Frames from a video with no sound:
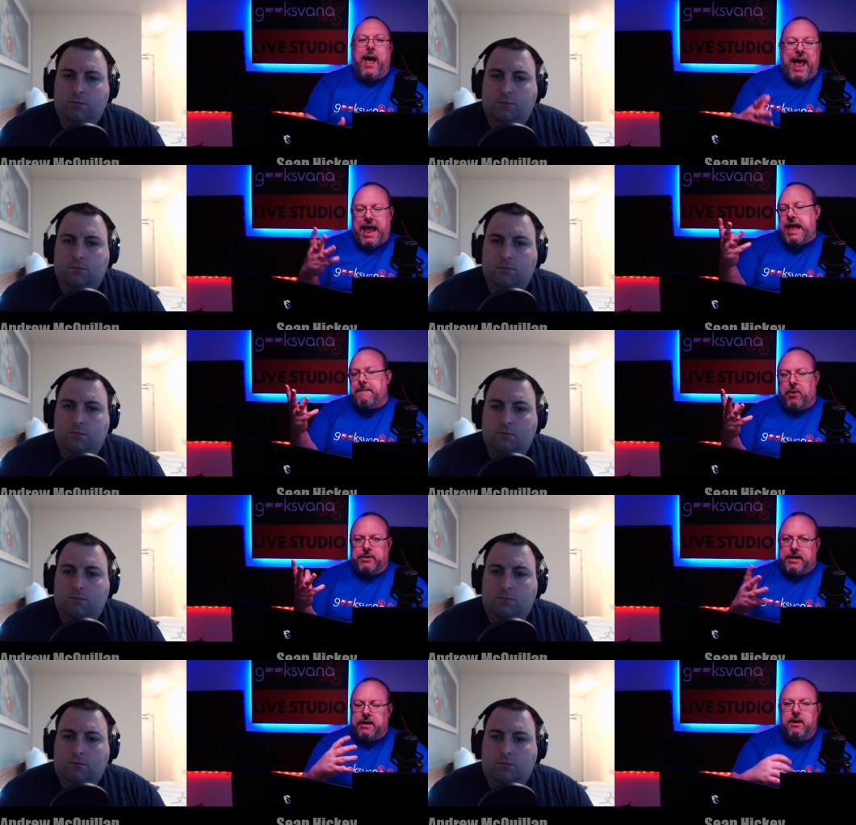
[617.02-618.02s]
Speaker 1: a
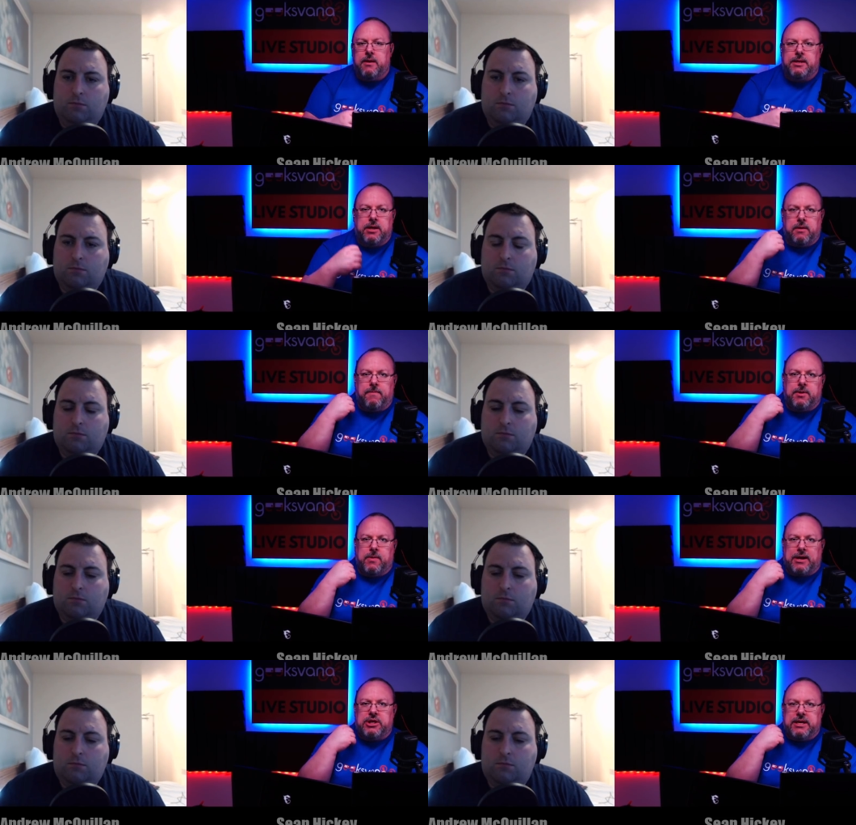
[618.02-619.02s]
body to
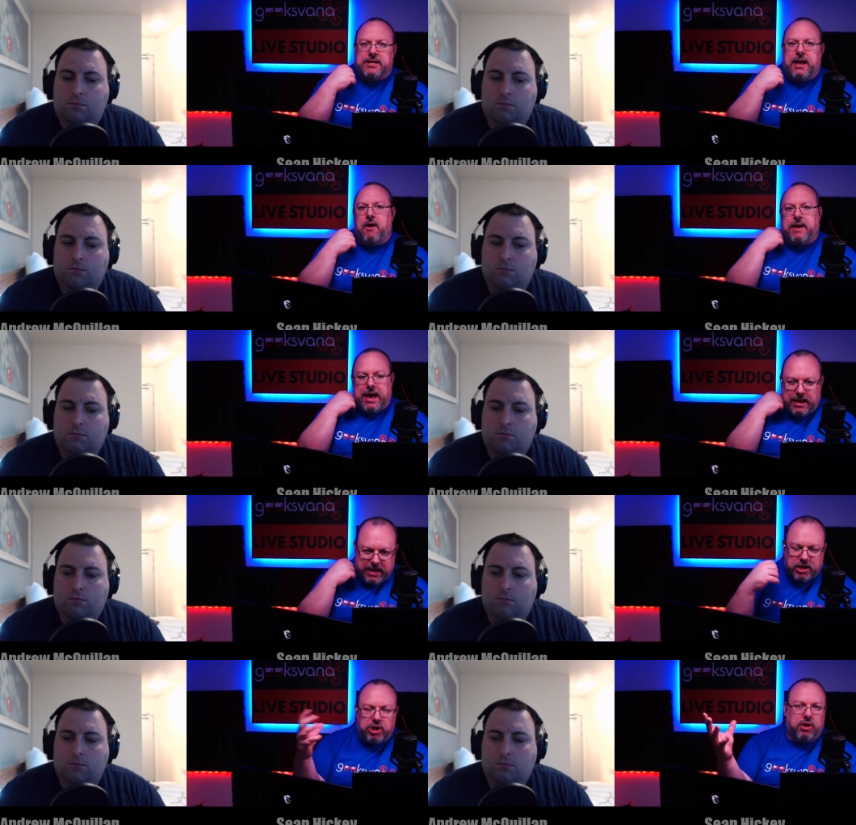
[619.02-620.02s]
to actually say, okay,
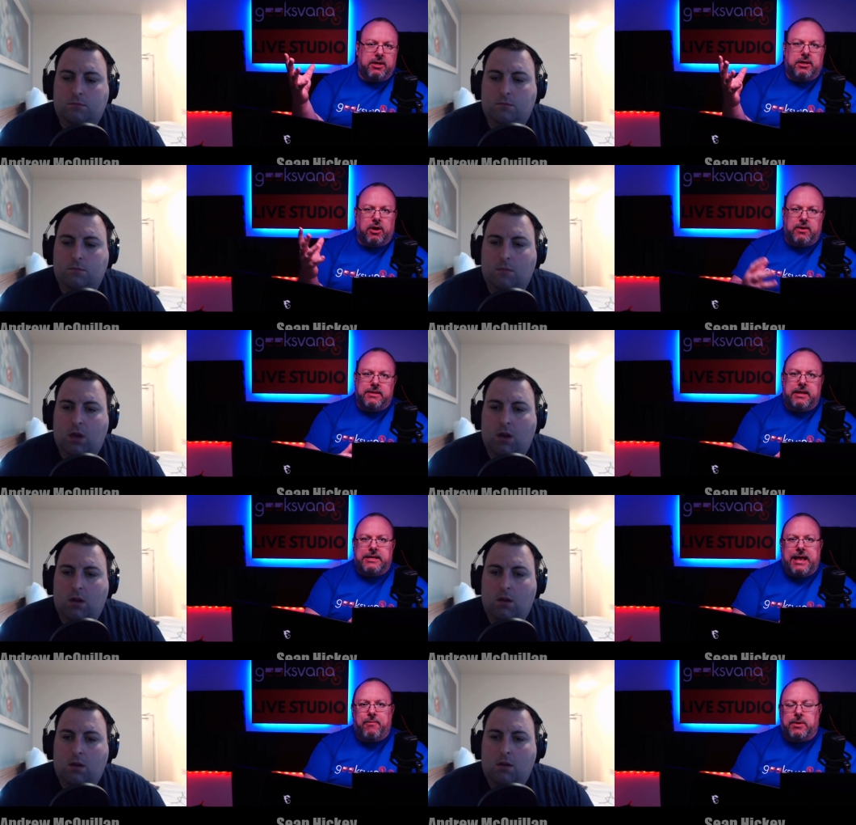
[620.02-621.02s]
yes, you can start using
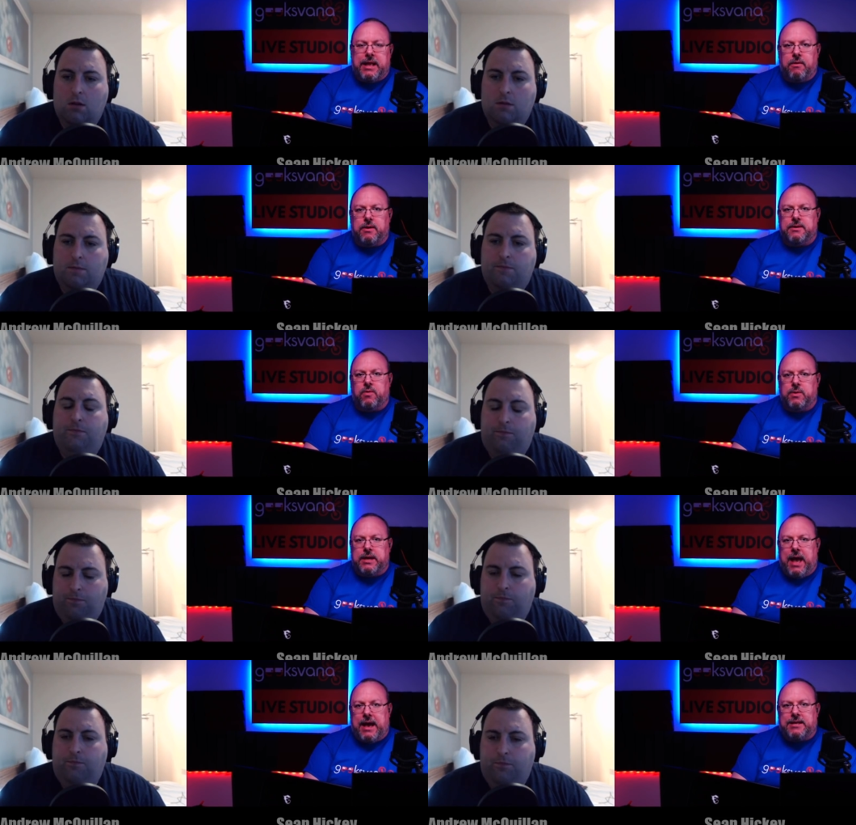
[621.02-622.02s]
these labels now, because of
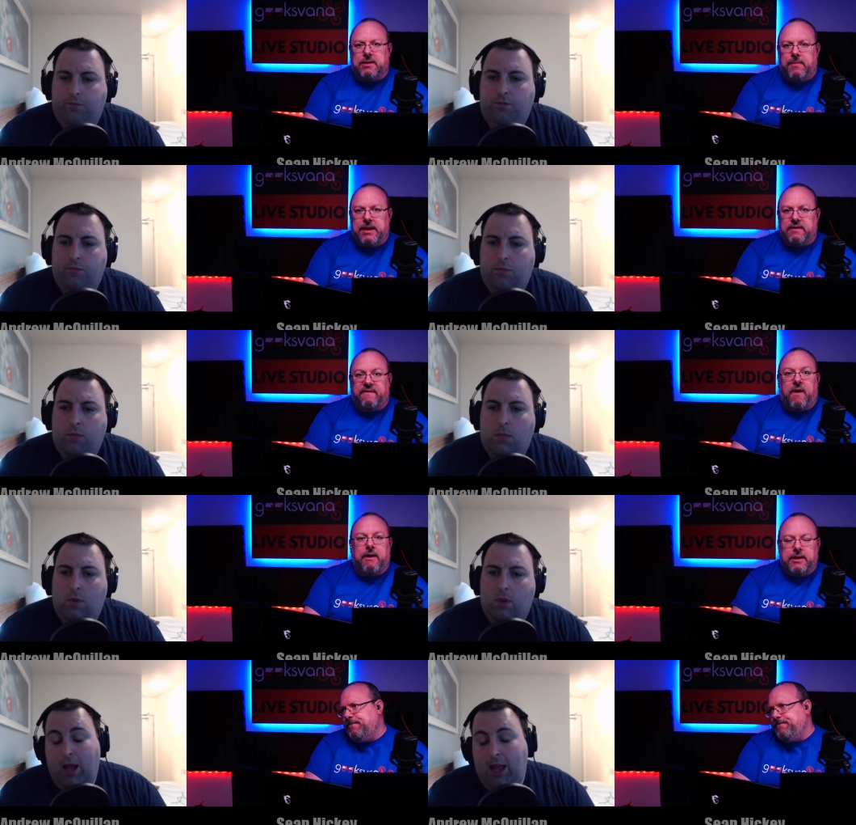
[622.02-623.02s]
course it has to be
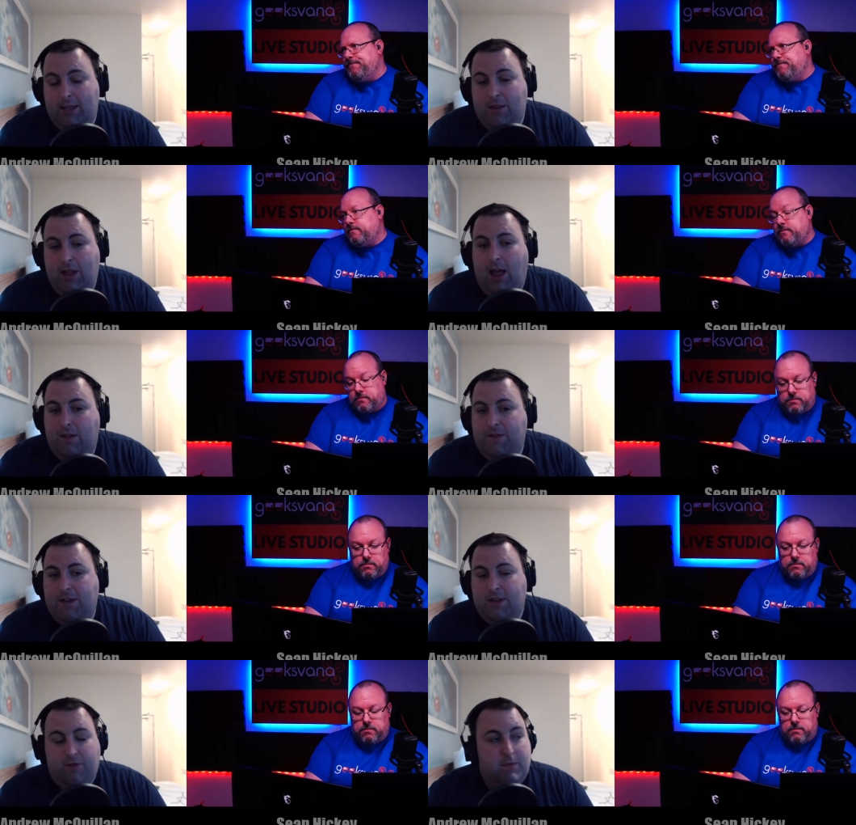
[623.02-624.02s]
defined.
Speaker 2: The
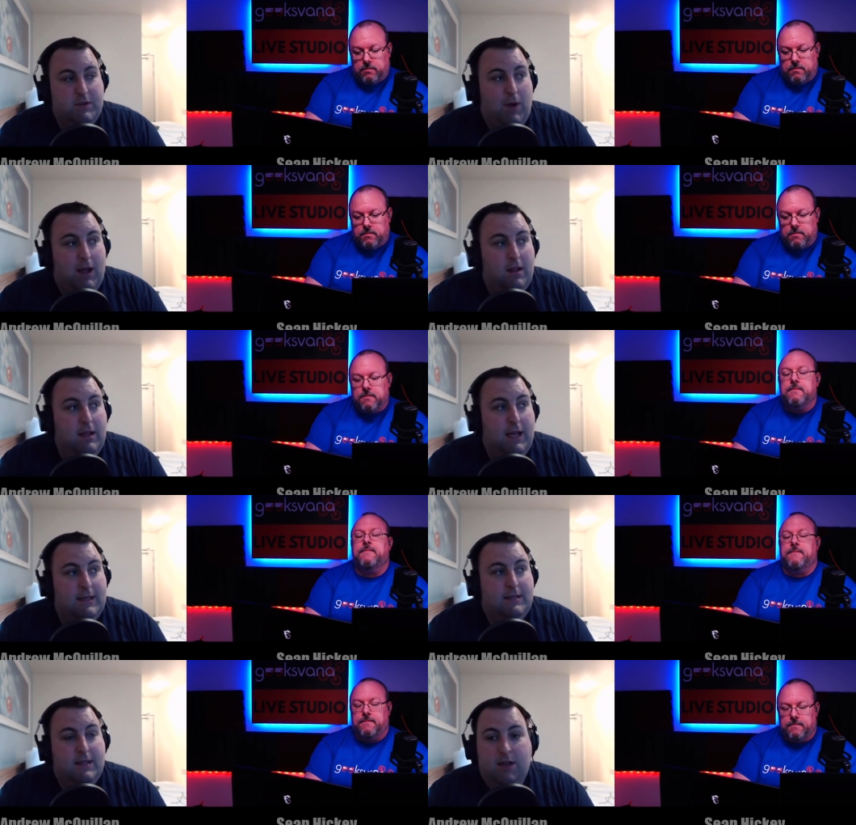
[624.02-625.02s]
elephant in the room as well
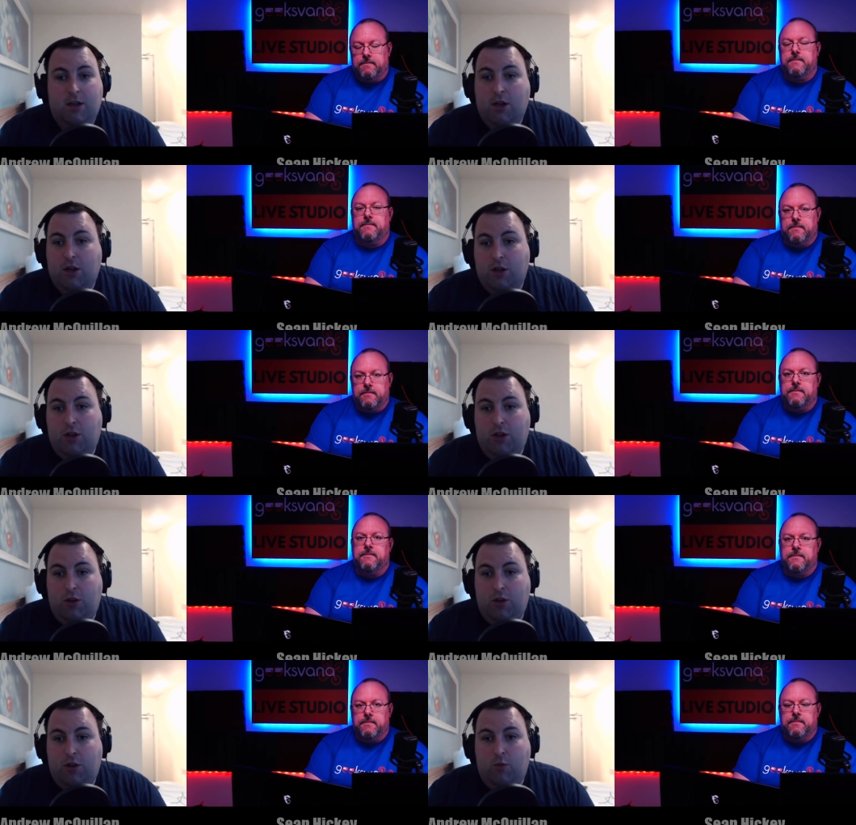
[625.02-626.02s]
is that
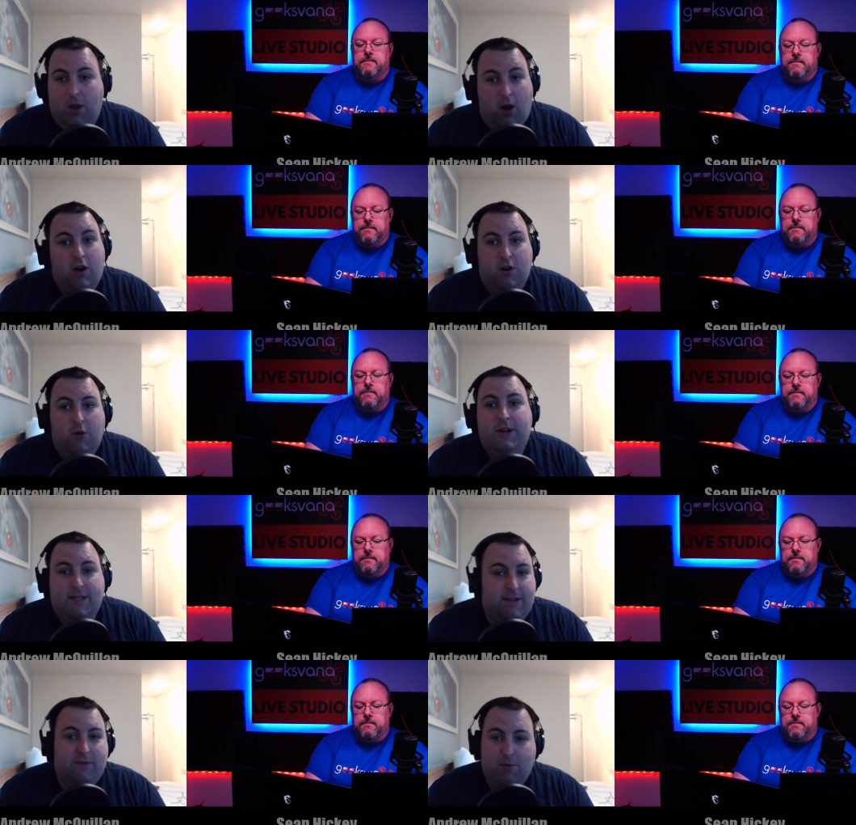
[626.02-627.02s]
we are going
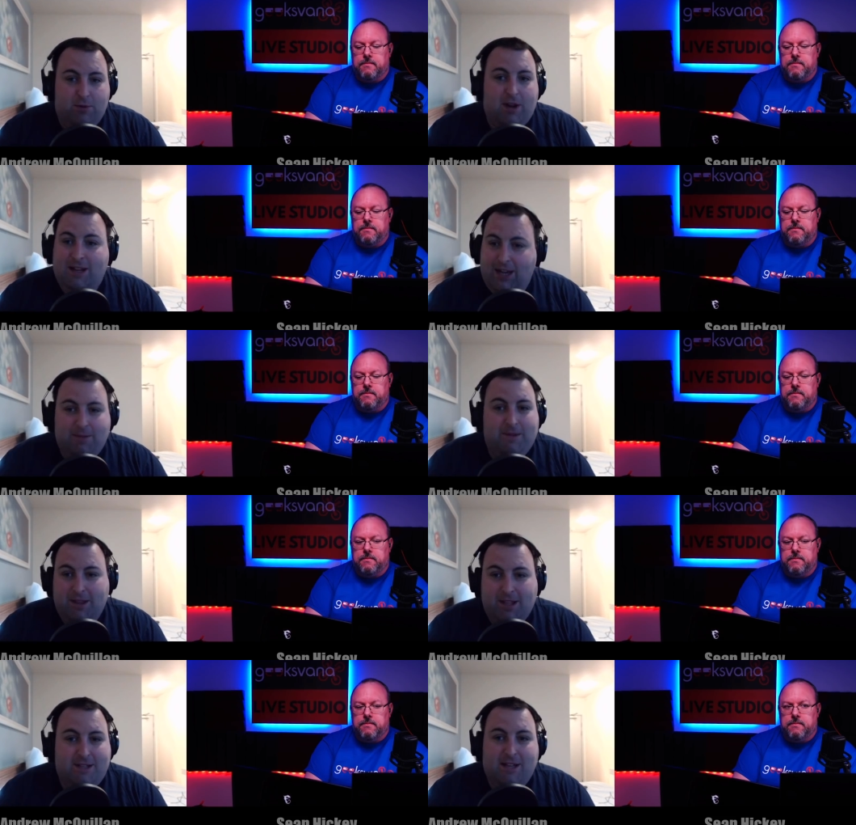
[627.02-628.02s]
to see remote I D
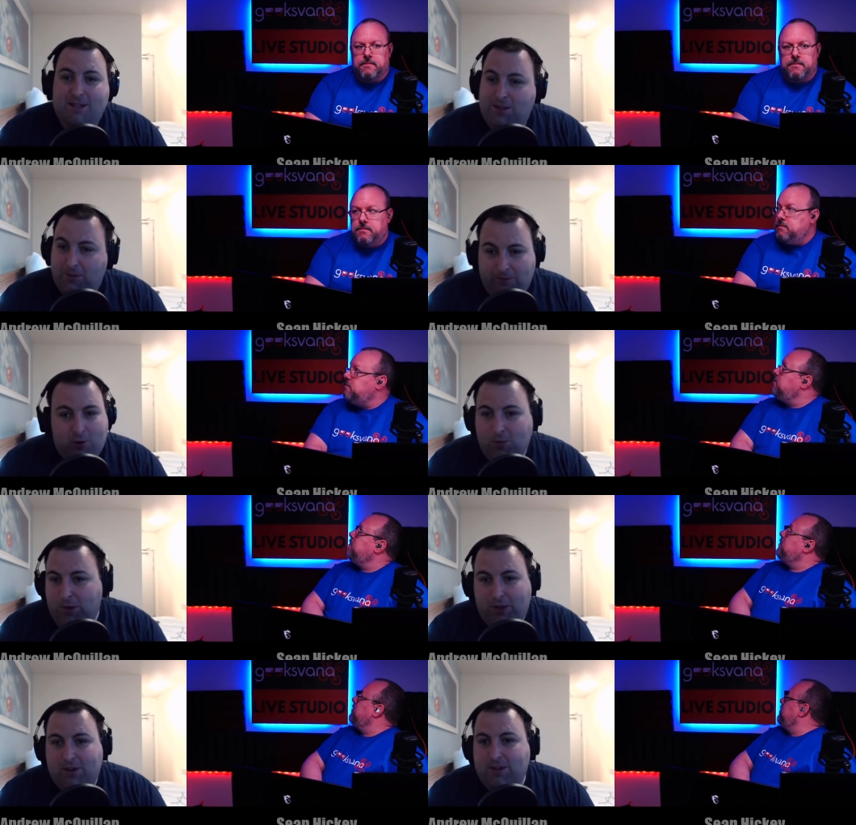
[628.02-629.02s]
within this in some form or other.